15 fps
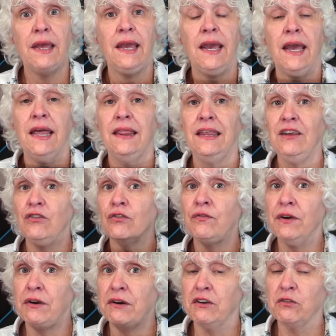And these are
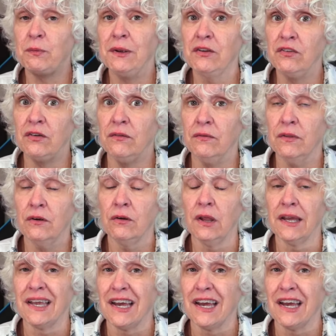very expensive. They're like